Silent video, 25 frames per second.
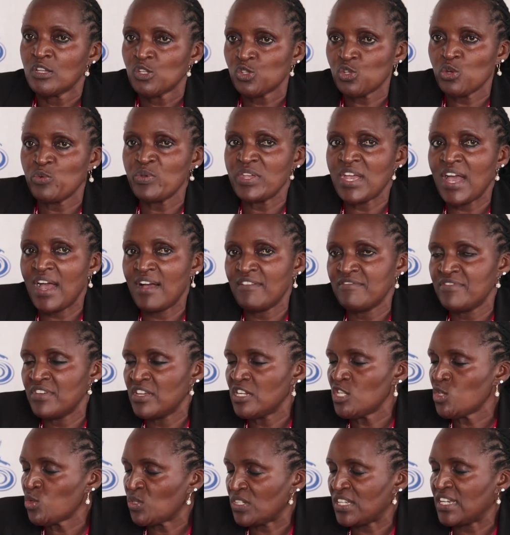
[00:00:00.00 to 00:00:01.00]
So we have
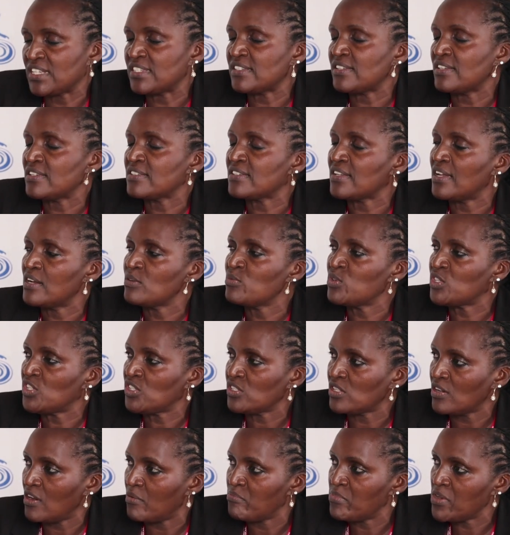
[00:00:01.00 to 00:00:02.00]
the New Start Center, which
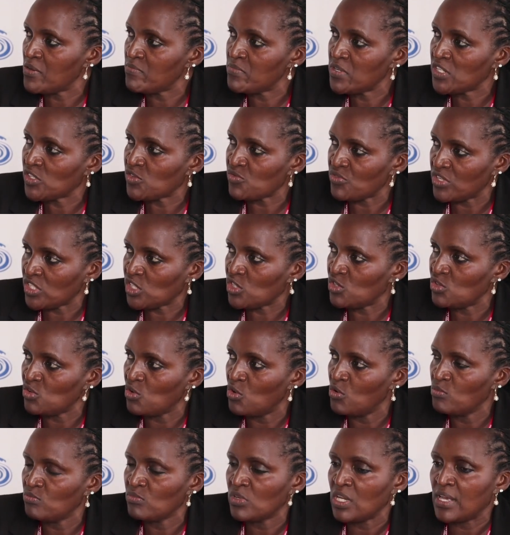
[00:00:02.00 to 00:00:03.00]
is our babies rescue
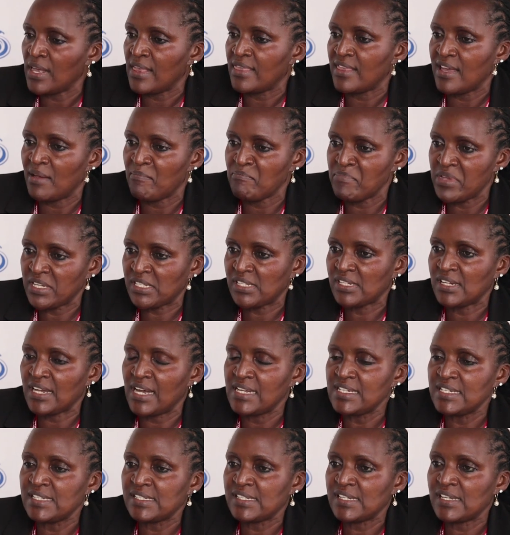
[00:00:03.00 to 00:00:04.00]
home that
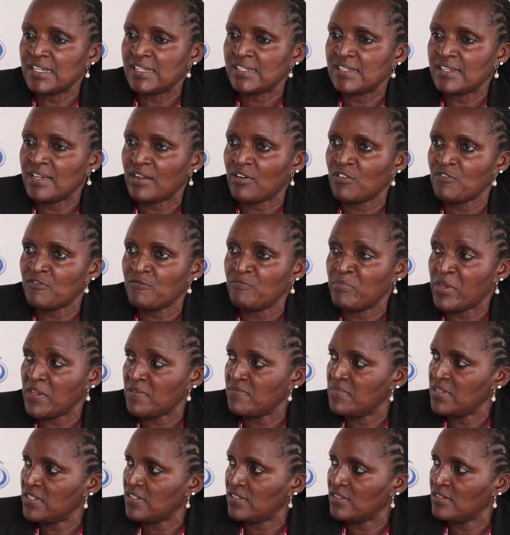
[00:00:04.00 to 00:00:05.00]
basically takes care of
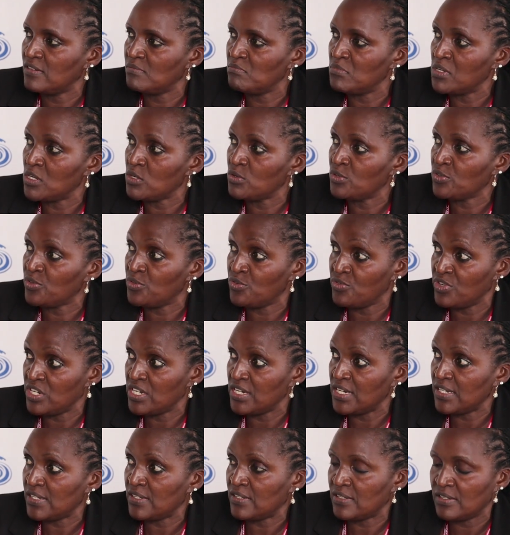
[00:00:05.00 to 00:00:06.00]
babies below 3
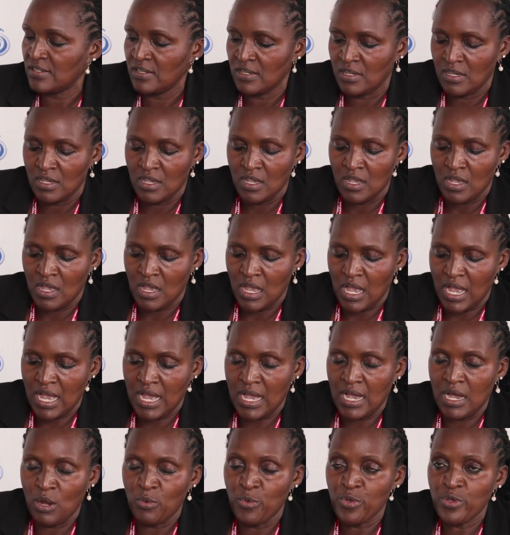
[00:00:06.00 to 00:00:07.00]
years.
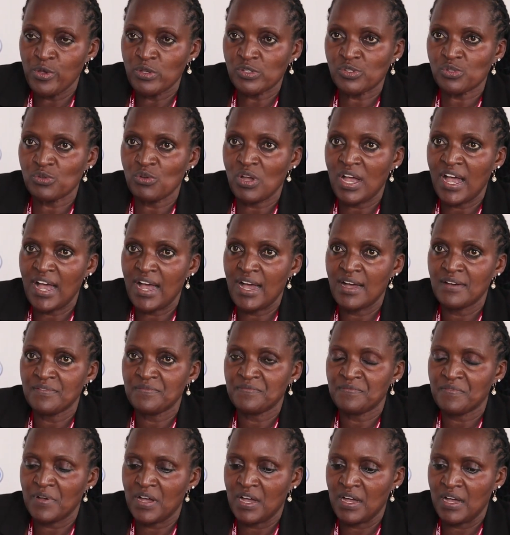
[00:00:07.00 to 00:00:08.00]
We also
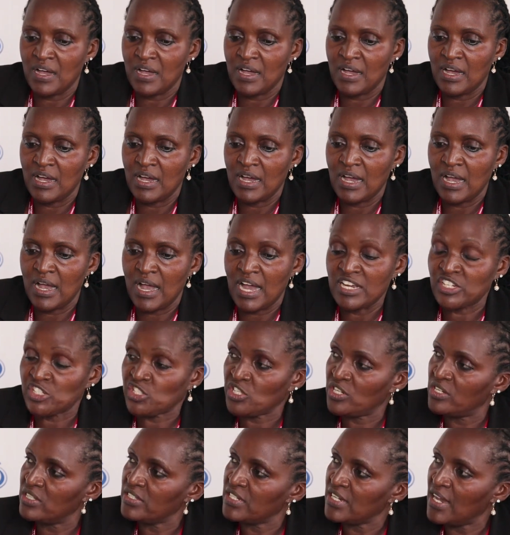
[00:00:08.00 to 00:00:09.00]
have a
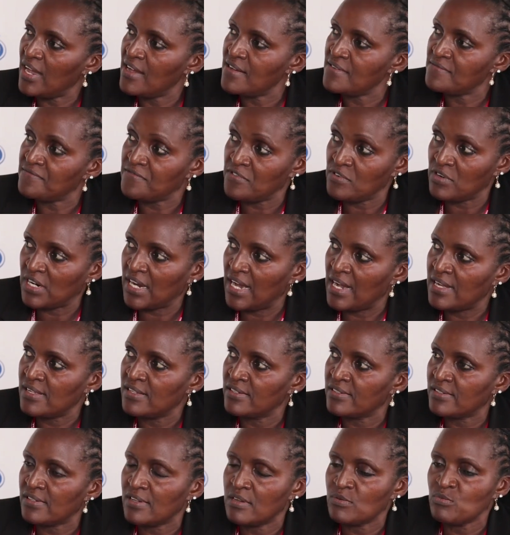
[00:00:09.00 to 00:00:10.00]
shelter for
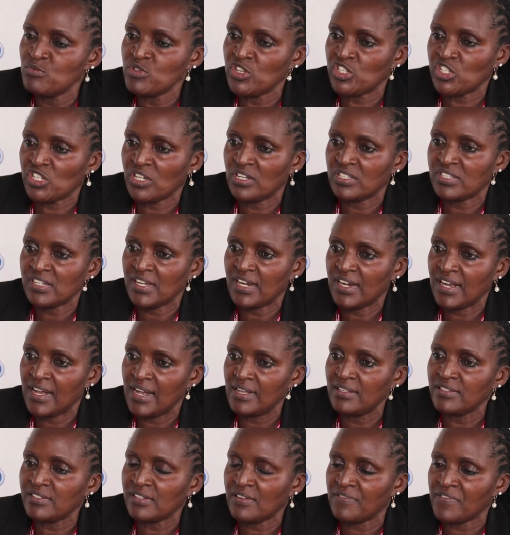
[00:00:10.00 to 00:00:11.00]
girls. We shelter
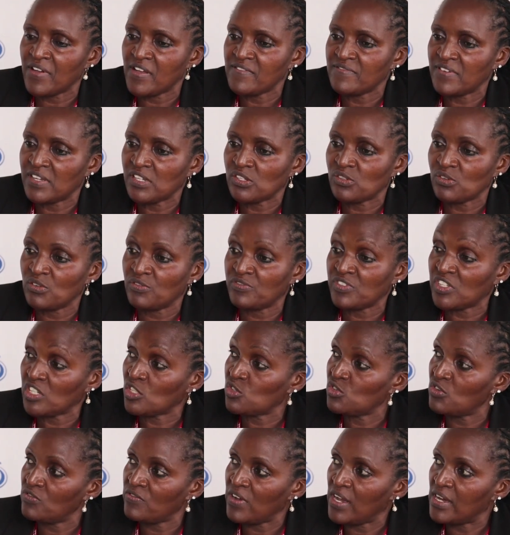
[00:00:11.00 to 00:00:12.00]
girls survivors of
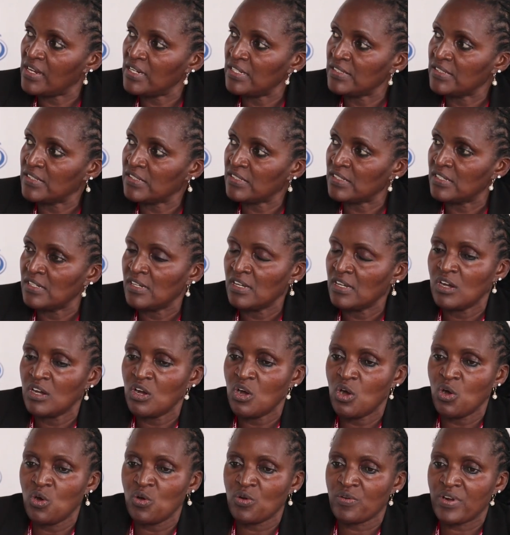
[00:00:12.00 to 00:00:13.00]
sexual violence
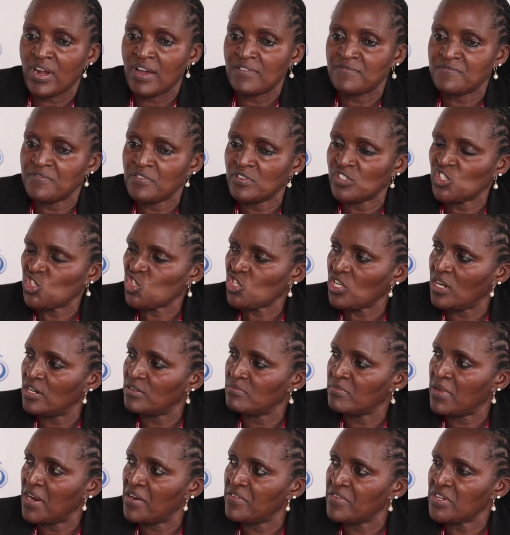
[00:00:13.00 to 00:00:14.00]
or forced
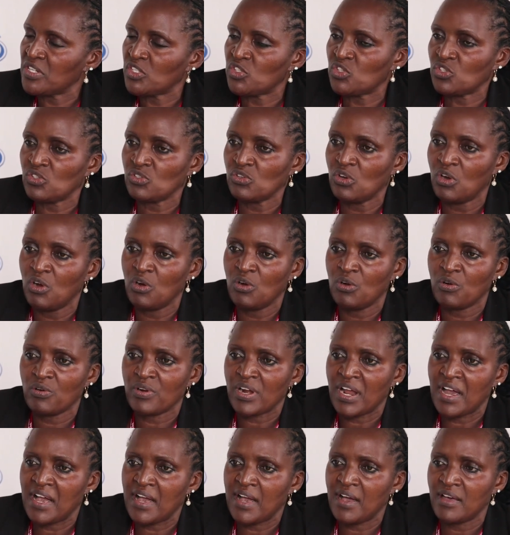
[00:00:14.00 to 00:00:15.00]
child marriage, or
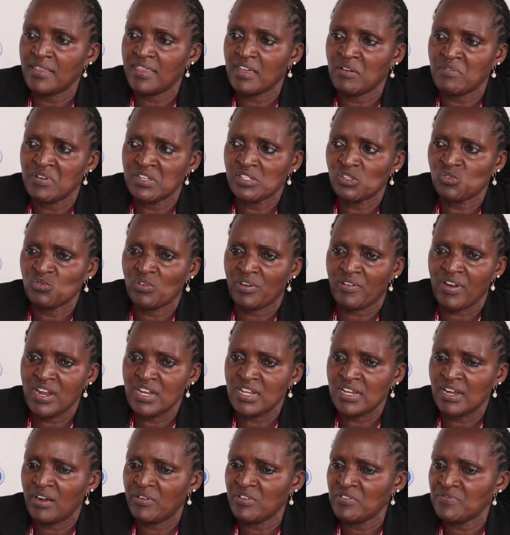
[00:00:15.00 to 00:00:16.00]
the ones who are
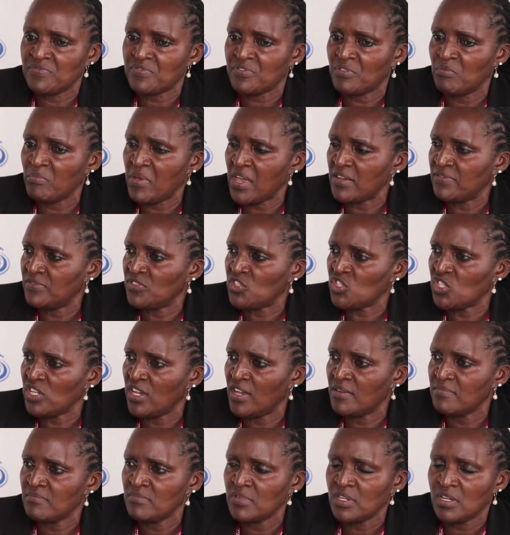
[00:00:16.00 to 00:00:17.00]
running away from
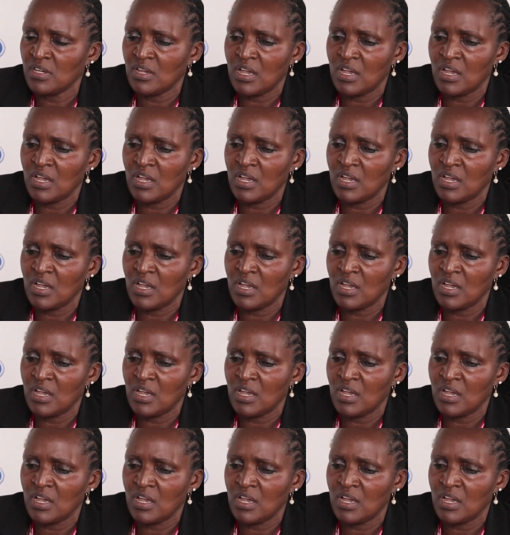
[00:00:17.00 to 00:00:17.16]
FGM,